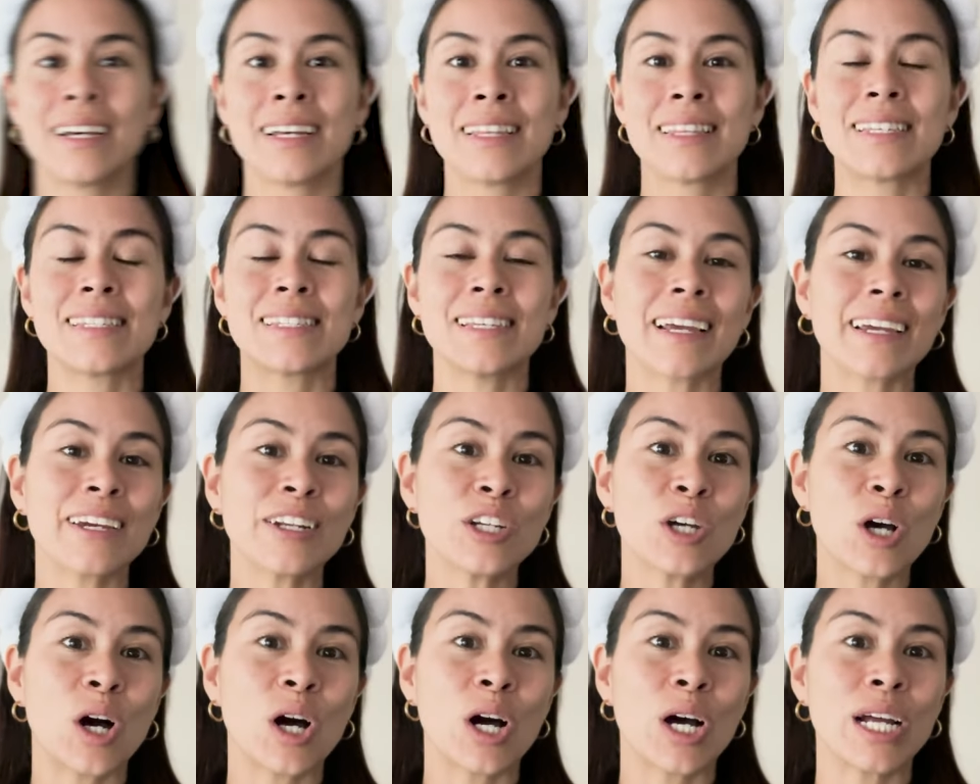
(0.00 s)
The second
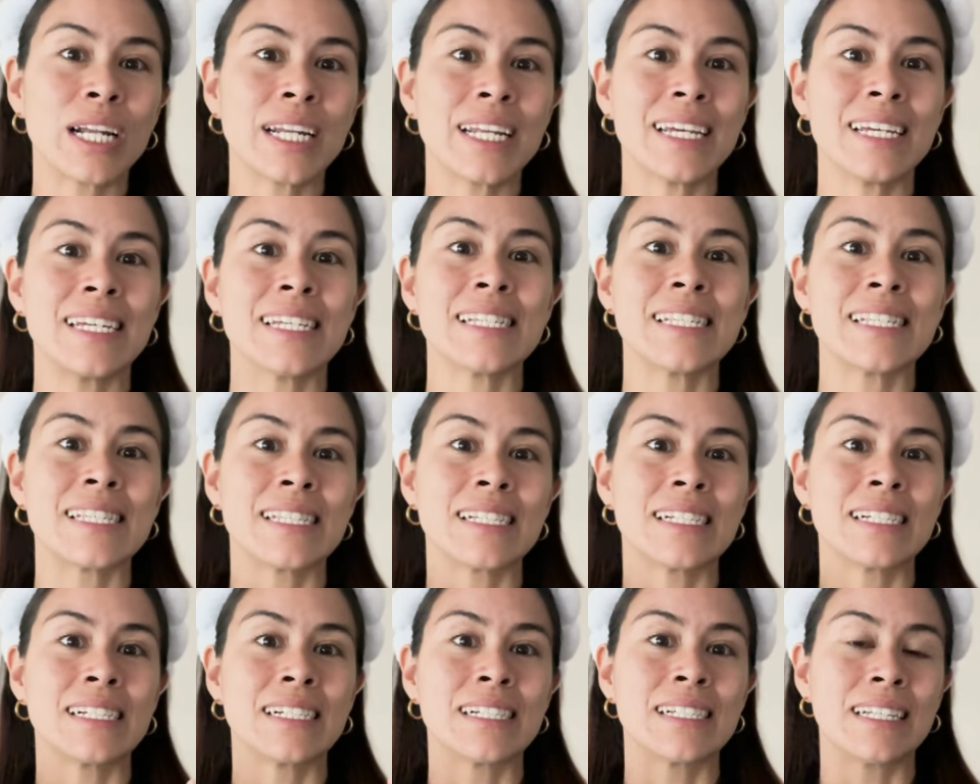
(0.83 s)
con is
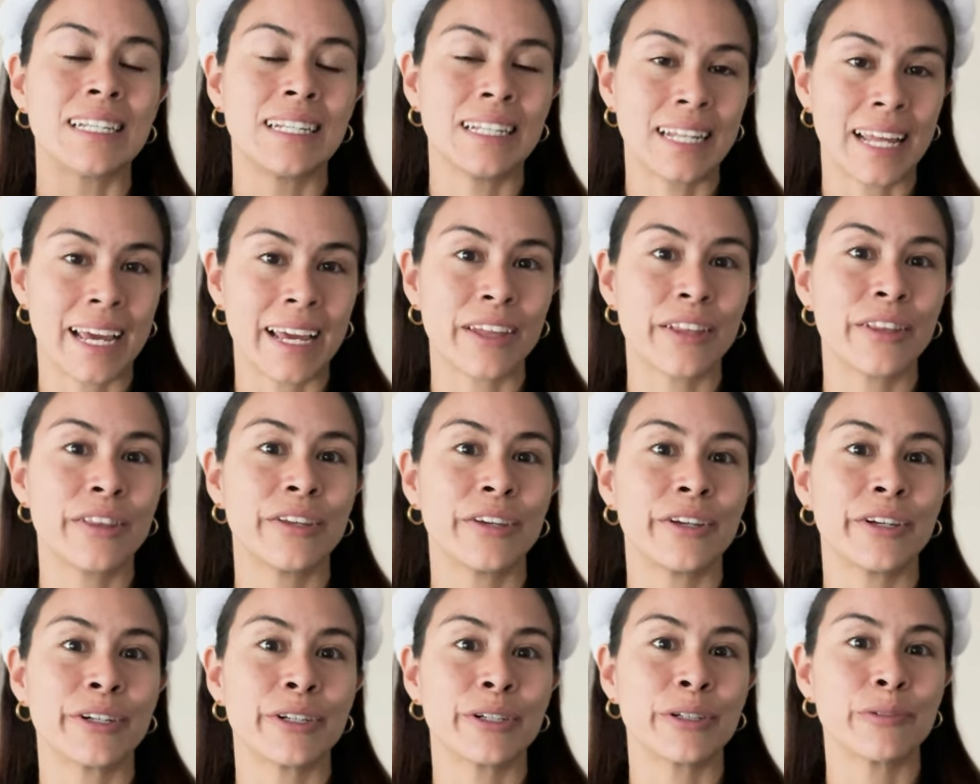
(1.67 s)
the
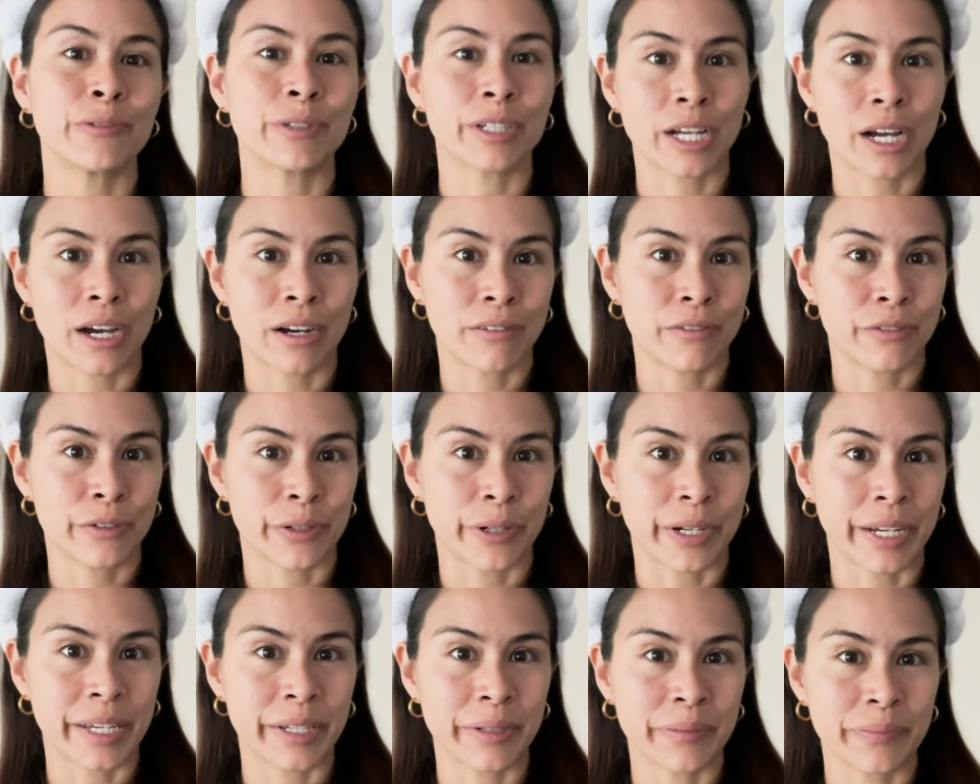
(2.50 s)
lengthier
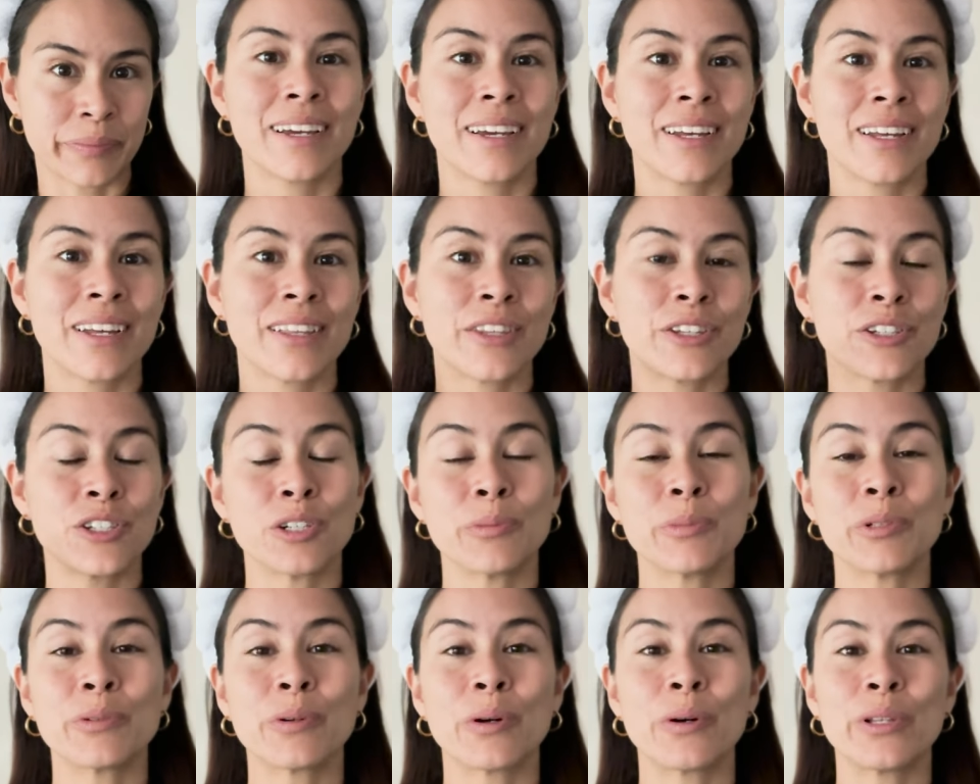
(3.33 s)
recovery. The
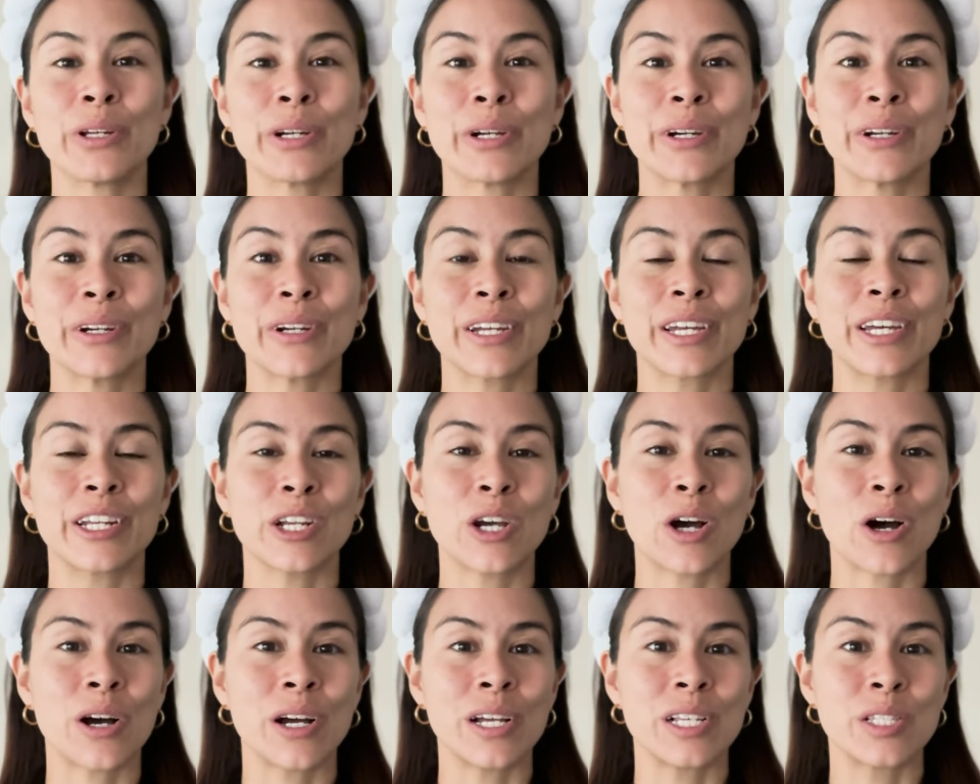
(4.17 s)
derma roller can
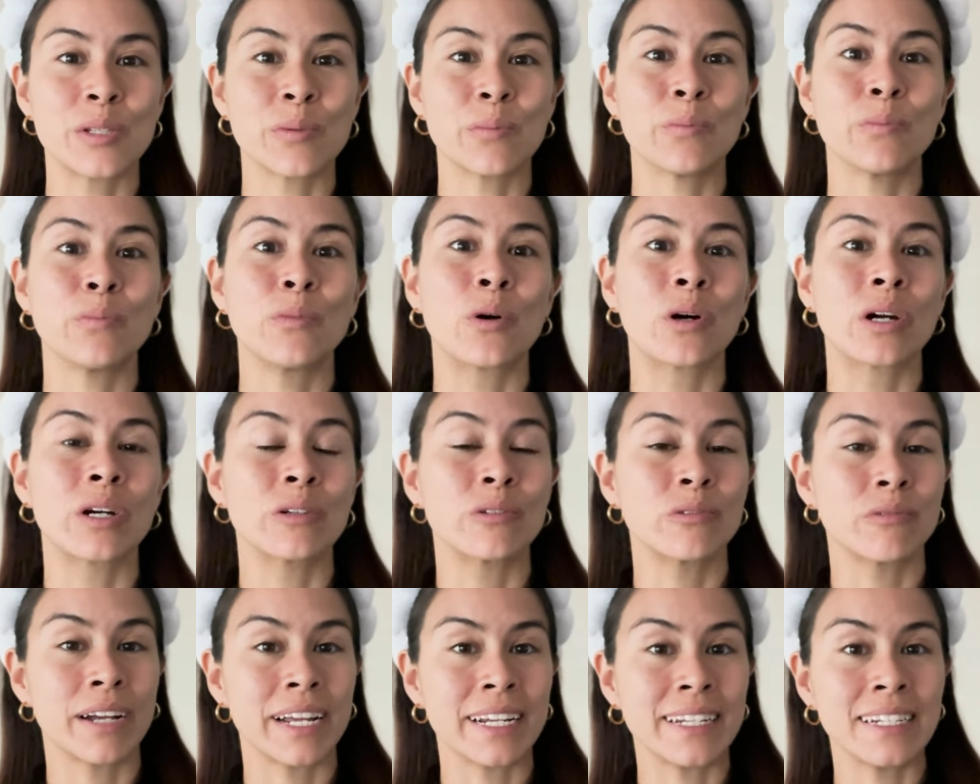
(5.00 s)
cause
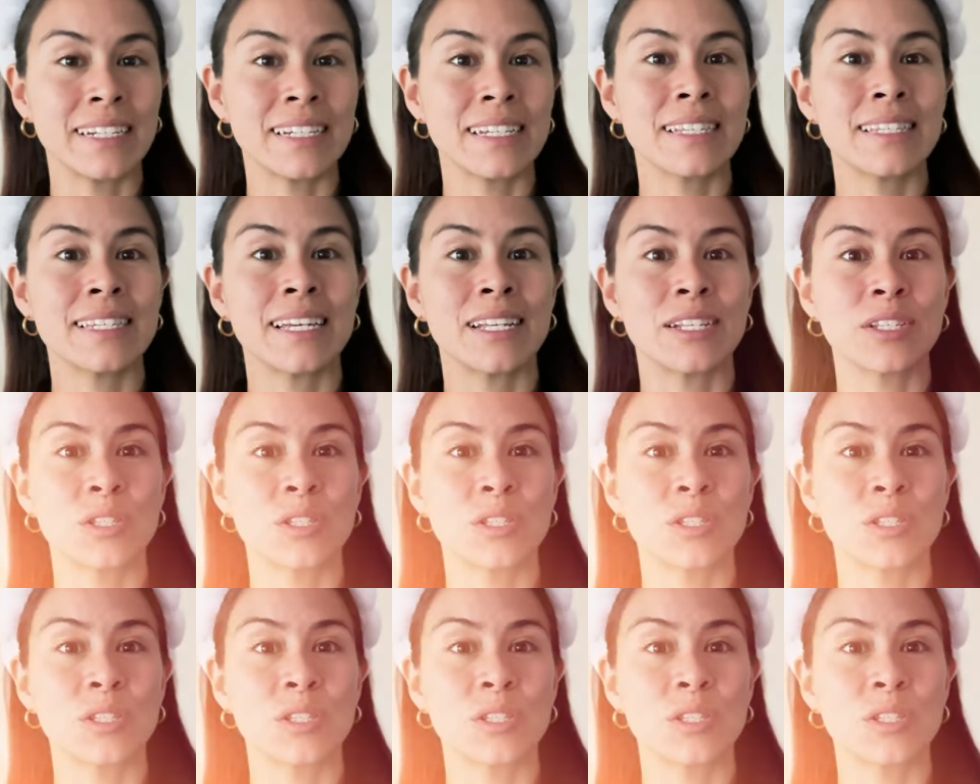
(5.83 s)
more redness and